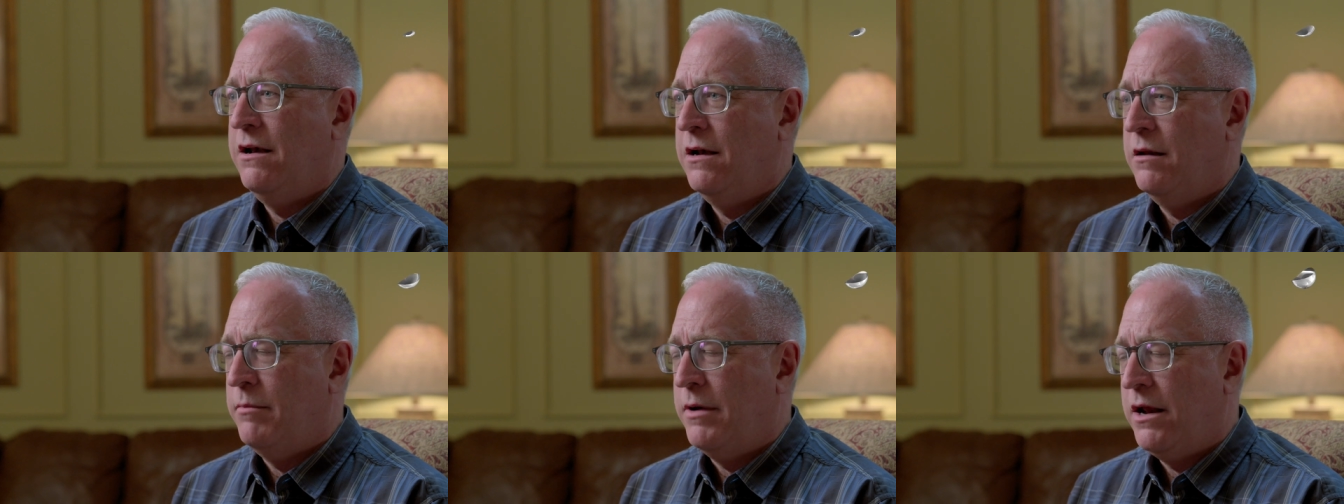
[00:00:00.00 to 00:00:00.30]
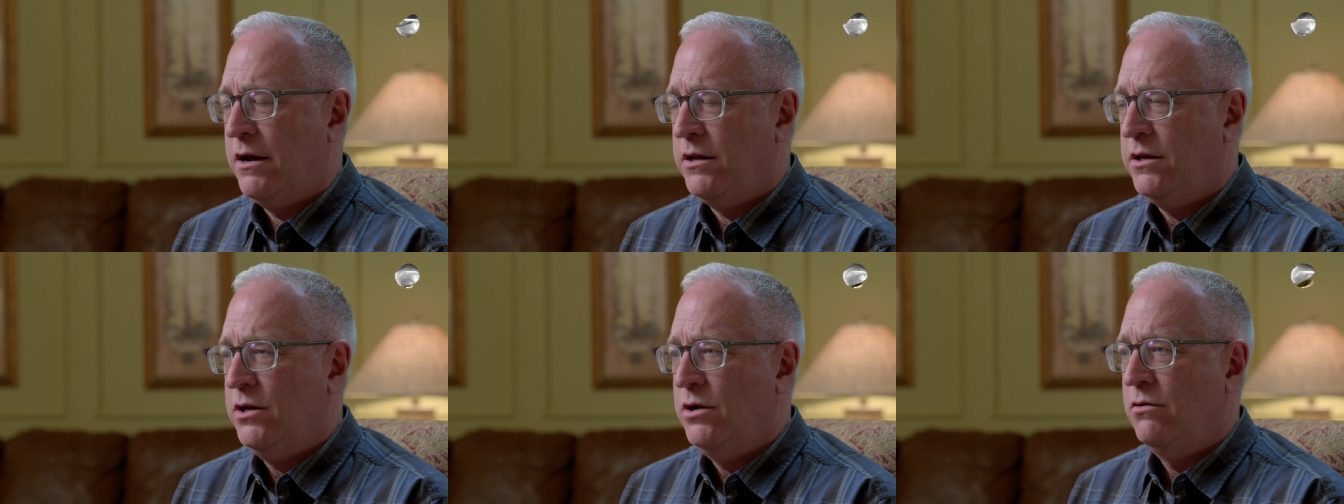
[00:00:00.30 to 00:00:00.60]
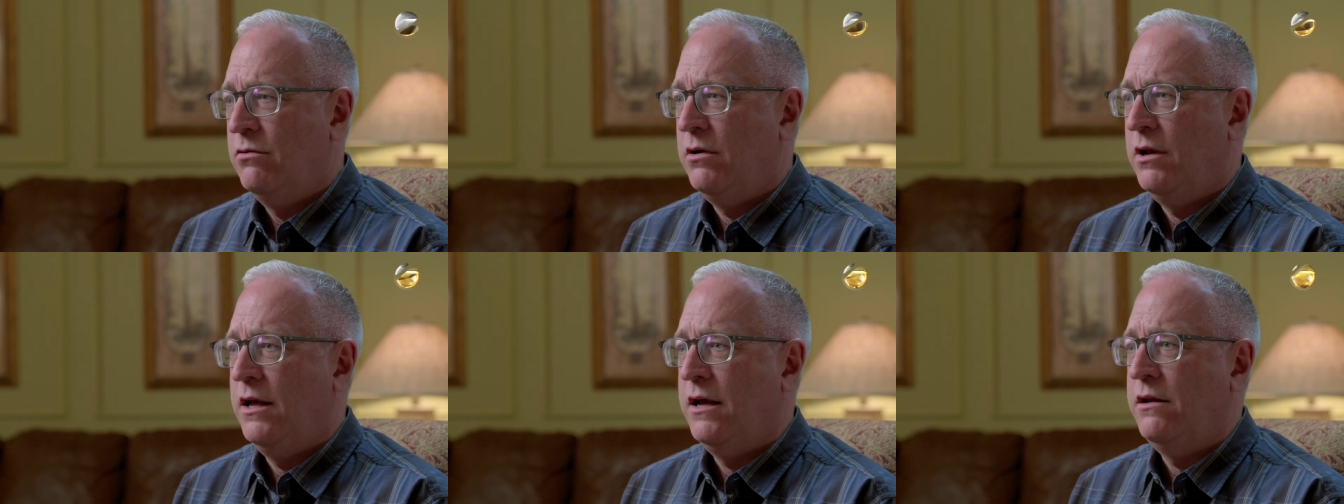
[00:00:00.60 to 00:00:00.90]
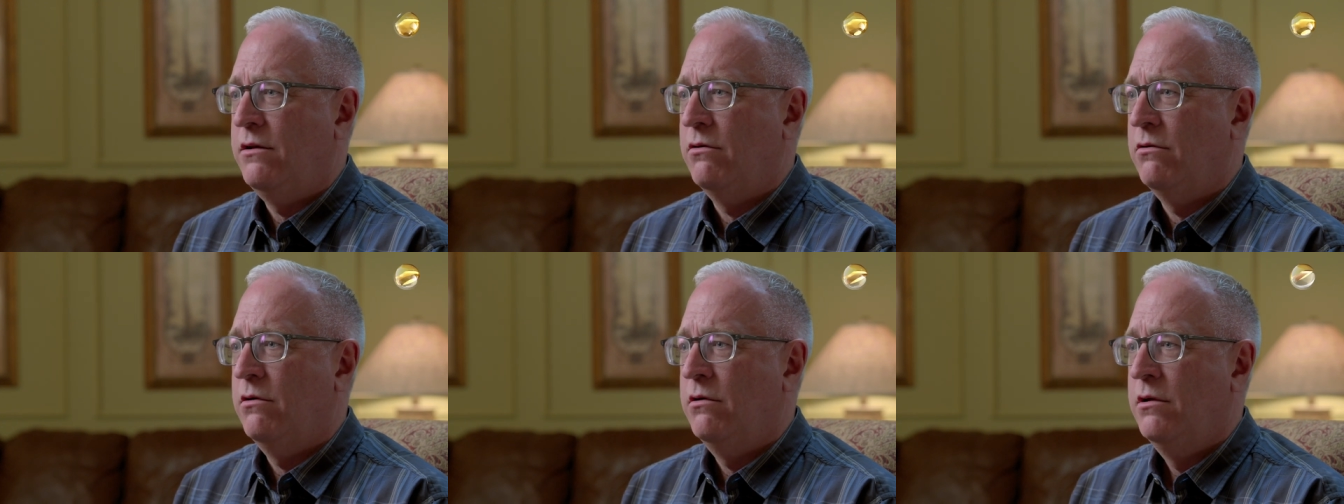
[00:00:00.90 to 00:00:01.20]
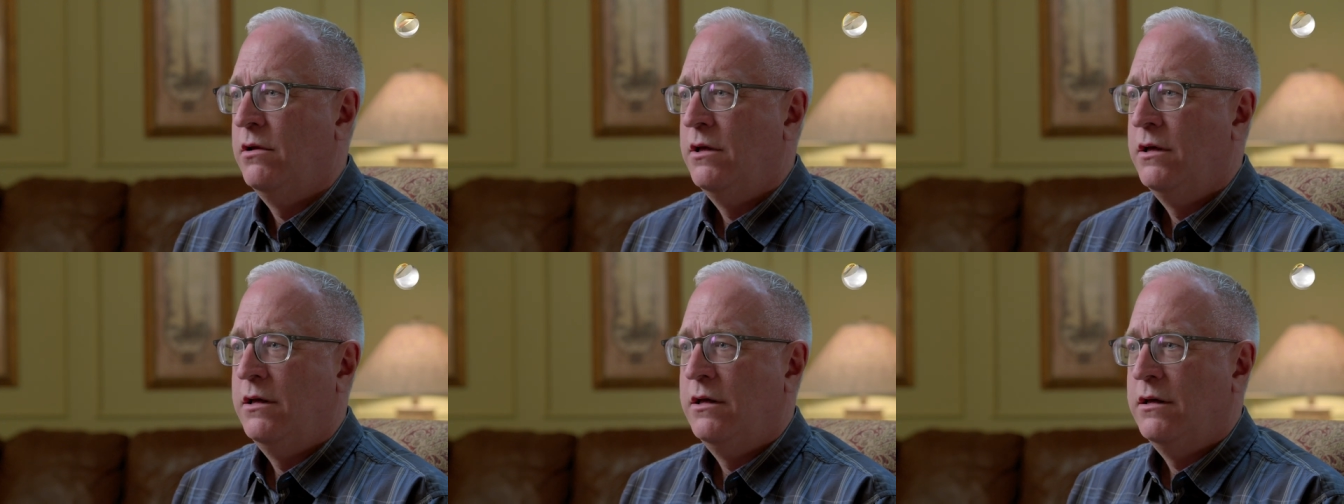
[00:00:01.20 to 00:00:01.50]
and about a year later,
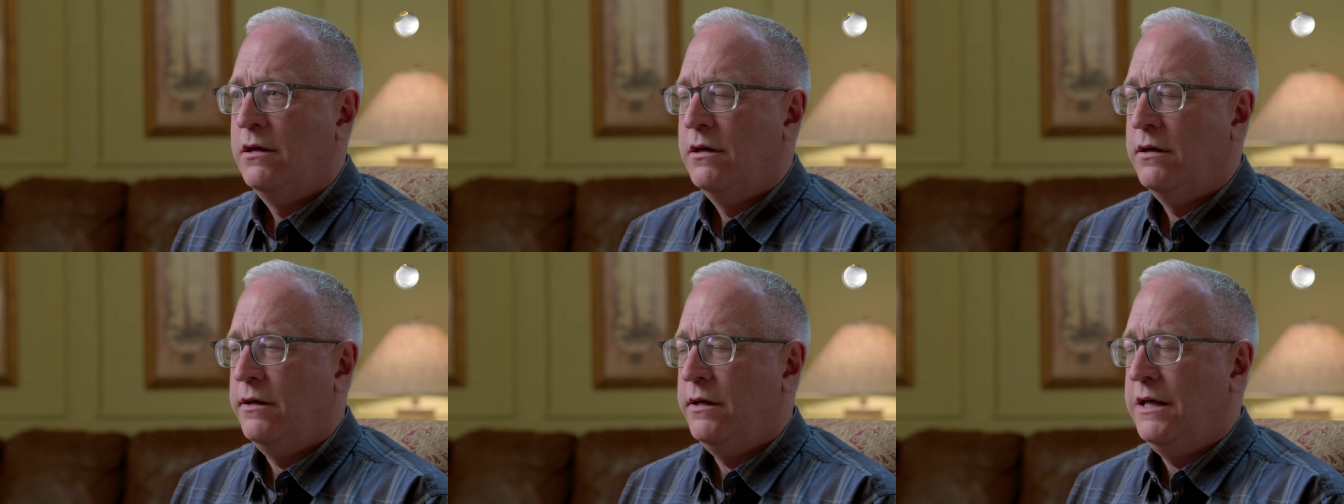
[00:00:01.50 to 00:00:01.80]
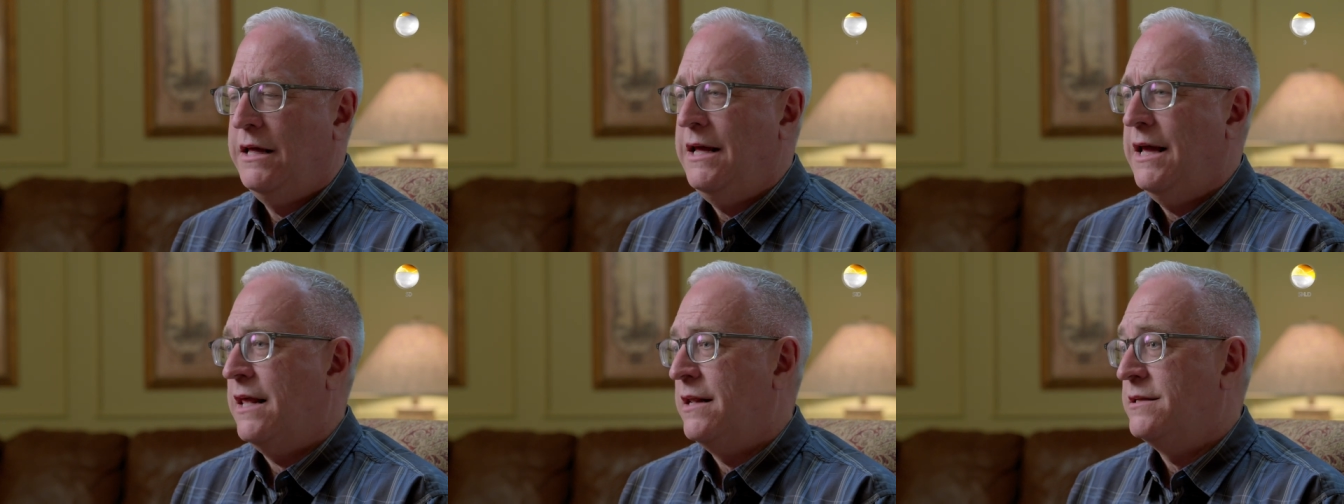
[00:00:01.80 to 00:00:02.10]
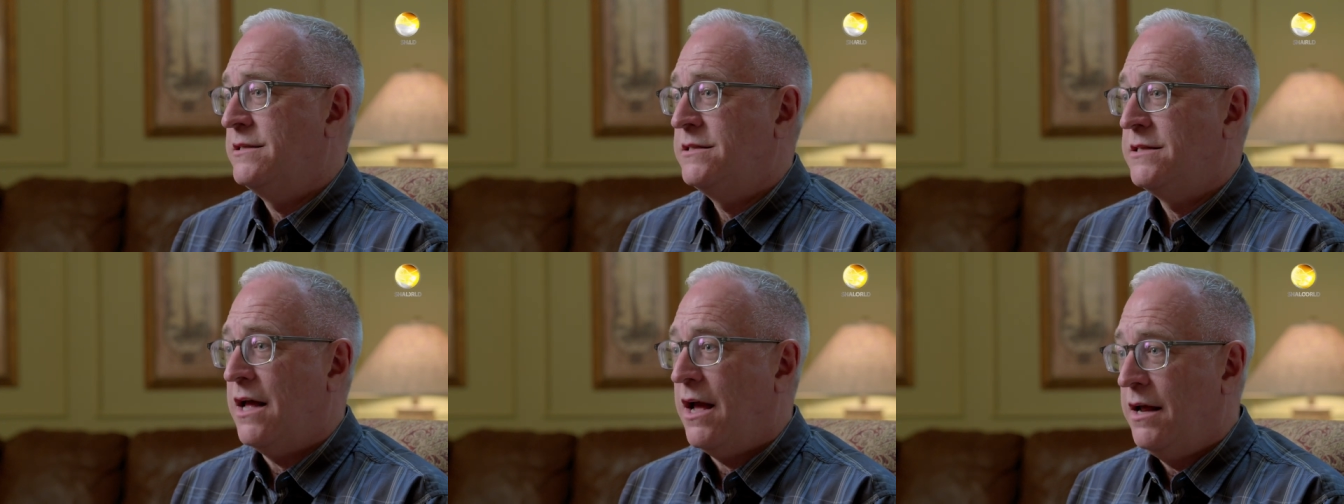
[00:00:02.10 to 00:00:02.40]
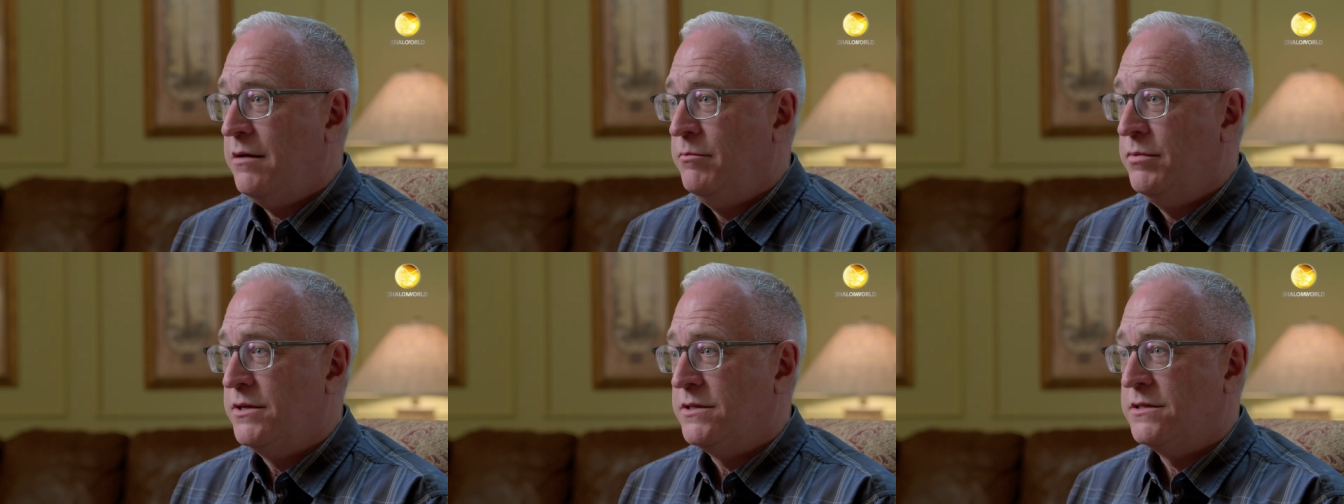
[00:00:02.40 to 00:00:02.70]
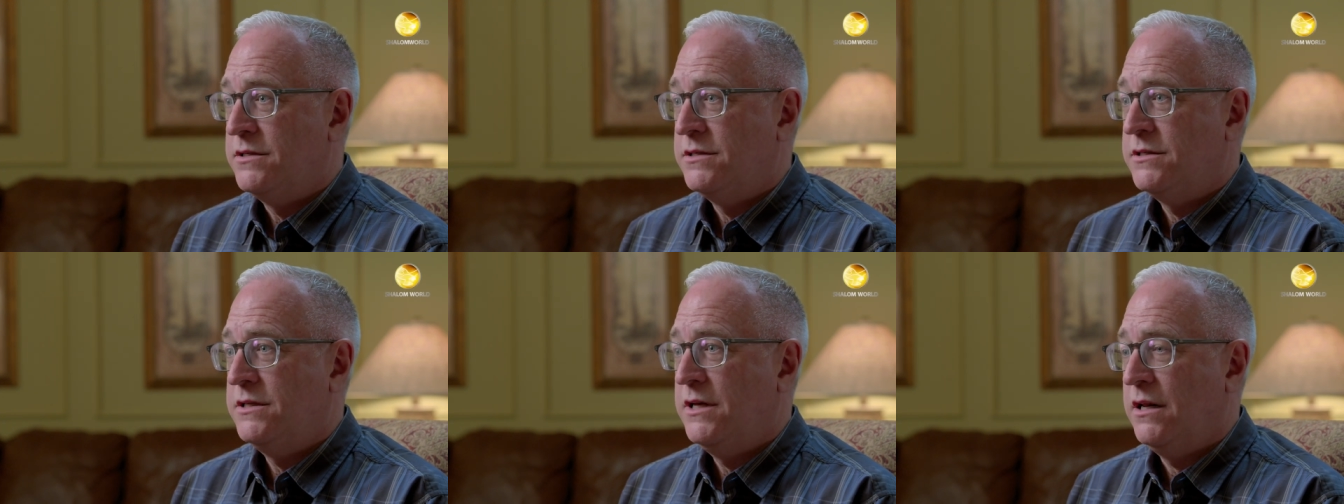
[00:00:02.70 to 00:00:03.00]
he had a side business.